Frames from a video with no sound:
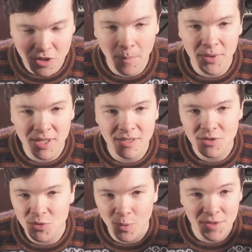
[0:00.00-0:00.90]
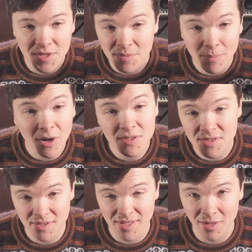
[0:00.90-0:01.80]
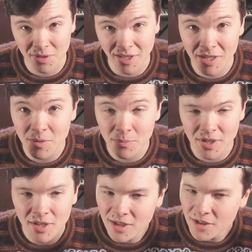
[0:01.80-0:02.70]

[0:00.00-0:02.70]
jump into what these parts sound like, but